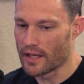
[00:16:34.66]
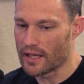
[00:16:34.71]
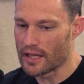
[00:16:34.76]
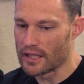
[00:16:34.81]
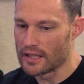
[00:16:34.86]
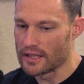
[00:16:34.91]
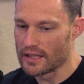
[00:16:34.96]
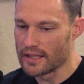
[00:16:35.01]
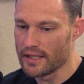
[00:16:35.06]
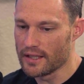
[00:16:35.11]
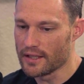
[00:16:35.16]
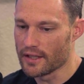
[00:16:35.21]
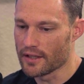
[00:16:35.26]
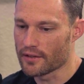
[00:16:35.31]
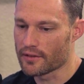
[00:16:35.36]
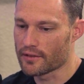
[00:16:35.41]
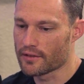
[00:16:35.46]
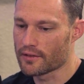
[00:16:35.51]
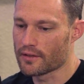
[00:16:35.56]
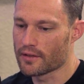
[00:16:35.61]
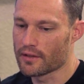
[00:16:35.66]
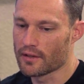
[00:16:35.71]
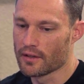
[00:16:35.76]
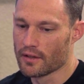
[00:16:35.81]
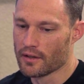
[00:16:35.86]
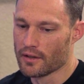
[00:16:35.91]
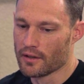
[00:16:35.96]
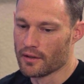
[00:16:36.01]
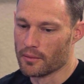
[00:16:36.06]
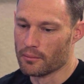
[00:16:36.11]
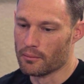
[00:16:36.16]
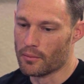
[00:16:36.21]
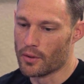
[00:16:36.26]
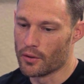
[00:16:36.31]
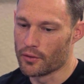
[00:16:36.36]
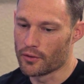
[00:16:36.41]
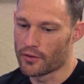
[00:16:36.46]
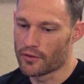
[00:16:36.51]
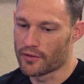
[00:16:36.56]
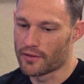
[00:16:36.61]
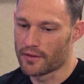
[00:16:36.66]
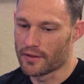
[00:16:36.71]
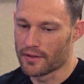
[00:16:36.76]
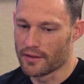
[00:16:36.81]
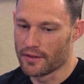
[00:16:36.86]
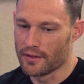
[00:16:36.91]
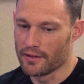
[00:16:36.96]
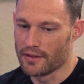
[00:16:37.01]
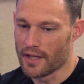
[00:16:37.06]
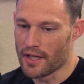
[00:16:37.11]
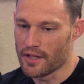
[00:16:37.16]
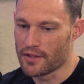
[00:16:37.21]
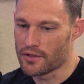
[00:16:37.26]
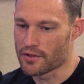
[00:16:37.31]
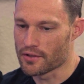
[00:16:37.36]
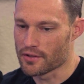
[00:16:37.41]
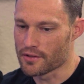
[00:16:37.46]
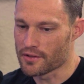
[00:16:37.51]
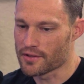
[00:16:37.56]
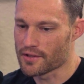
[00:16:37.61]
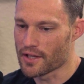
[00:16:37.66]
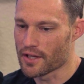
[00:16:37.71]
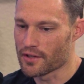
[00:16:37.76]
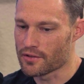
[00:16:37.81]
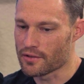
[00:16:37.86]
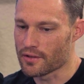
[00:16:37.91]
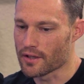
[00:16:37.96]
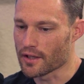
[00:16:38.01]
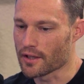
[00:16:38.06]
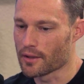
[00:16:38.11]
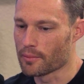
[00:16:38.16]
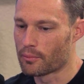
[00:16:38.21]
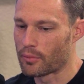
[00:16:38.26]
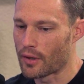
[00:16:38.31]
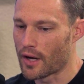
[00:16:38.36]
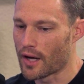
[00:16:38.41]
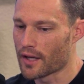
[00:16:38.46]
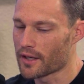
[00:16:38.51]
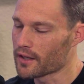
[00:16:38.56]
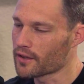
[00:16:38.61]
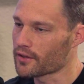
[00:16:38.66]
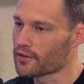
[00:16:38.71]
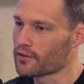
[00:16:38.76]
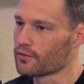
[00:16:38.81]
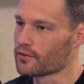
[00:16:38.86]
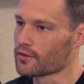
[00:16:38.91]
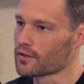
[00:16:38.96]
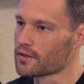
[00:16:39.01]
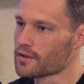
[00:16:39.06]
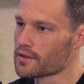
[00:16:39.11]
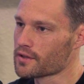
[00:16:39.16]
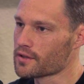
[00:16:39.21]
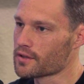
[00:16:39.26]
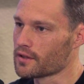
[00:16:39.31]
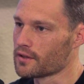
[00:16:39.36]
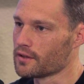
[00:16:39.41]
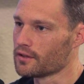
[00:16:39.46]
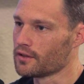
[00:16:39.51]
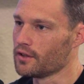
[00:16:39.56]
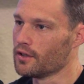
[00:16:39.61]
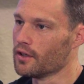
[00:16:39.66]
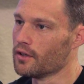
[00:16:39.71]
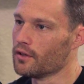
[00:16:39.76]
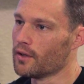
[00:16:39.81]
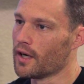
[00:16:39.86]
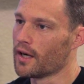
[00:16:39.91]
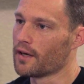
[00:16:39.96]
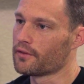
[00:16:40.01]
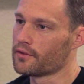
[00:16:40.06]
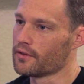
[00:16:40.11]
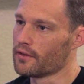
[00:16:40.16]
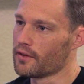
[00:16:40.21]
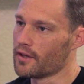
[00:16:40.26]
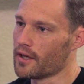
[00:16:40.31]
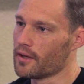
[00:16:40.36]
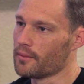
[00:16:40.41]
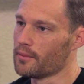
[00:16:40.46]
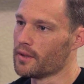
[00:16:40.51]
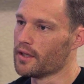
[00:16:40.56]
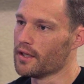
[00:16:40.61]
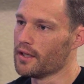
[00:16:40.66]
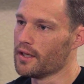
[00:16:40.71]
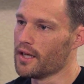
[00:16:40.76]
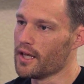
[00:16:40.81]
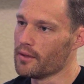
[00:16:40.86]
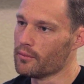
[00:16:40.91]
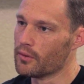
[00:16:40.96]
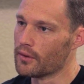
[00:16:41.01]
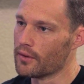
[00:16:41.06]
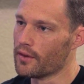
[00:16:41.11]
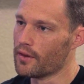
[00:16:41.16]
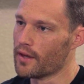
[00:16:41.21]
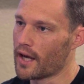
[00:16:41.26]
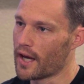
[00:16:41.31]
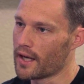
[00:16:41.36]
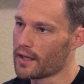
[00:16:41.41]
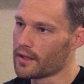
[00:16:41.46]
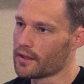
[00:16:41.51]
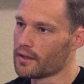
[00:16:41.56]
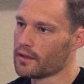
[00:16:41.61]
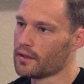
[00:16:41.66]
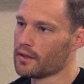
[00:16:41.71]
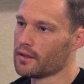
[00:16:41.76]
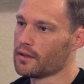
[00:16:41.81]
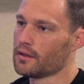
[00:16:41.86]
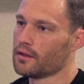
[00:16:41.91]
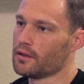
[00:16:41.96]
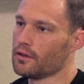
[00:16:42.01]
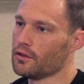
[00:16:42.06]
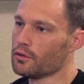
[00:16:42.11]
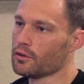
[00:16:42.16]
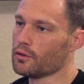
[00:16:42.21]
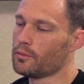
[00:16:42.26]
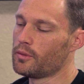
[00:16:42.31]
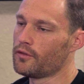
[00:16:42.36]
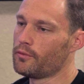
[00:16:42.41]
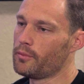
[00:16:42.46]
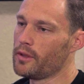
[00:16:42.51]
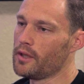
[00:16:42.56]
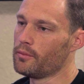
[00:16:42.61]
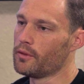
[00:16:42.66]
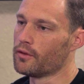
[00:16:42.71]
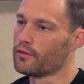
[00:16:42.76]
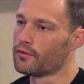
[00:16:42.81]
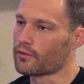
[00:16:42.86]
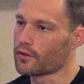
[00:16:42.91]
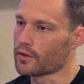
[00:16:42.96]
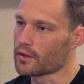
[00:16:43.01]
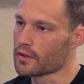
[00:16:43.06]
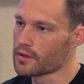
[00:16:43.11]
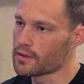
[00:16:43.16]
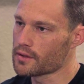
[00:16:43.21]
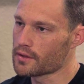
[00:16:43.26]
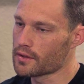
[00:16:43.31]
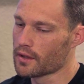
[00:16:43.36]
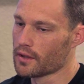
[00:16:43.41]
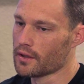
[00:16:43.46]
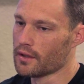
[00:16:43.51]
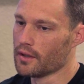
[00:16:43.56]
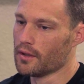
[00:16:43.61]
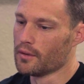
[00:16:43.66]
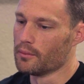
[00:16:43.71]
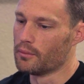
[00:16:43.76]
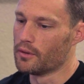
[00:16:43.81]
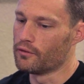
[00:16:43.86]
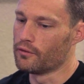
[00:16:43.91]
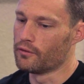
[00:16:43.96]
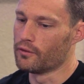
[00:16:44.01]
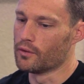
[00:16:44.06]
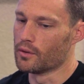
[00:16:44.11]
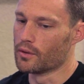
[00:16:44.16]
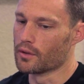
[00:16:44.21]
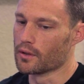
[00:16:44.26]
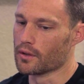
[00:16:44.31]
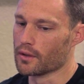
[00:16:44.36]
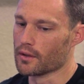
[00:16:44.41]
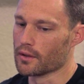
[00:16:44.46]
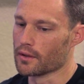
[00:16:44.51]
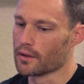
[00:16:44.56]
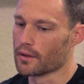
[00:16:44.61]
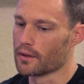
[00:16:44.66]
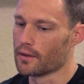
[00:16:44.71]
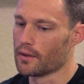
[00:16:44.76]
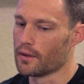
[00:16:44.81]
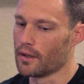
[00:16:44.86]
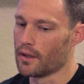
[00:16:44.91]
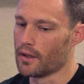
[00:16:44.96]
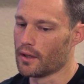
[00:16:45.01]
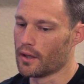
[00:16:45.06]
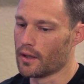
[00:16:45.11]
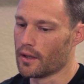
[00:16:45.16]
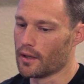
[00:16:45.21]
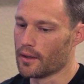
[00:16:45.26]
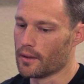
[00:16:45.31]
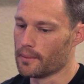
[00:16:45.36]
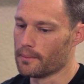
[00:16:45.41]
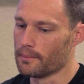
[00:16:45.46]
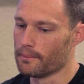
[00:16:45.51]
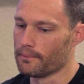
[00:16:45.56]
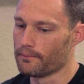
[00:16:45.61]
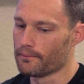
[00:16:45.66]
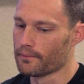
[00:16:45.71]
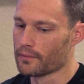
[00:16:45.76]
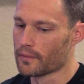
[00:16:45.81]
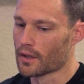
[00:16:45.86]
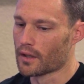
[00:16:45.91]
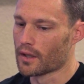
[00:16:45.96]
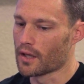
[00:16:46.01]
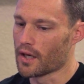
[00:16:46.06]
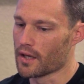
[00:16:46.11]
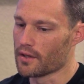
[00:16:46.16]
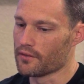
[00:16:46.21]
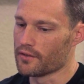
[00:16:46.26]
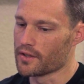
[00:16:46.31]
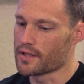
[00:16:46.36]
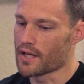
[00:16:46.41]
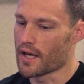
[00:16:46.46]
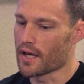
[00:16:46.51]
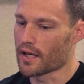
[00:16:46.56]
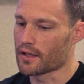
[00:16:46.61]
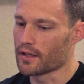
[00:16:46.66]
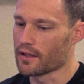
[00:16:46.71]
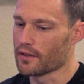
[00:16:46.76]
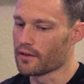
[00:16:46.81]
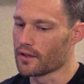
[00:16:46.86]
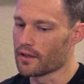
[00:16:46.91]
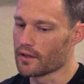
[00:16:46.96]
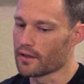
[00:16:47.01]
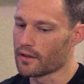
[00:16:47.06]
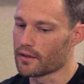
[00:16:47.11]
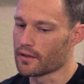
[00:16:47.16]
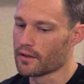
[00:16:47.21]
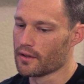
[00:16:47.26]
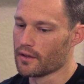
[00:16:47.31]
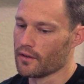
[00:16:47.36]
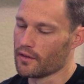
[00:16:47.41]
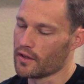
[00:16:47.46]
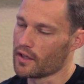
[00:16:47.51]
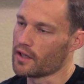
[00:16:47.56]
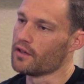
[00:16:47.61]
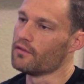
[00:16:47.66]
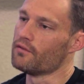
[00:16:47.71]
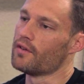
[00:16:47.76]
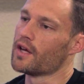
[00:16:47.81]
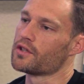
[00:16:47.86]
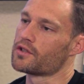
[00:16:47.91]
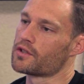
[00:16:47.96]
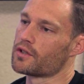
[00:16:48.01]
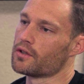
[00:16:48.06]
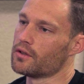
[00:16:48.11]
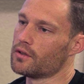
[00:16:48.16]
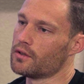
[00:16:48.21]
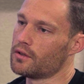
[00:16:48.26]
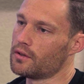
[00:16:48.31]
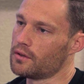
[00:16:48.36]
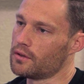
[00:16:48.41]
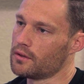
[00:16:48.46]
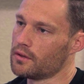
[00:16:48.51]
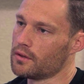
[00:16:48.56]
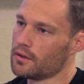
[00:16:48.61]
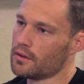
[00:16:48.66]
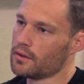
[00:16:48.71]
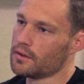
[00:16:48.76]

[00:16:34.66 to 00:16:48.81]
cleanest, most nature-centric products first, to go after them and enable that group of people first before kind of attacking the conventional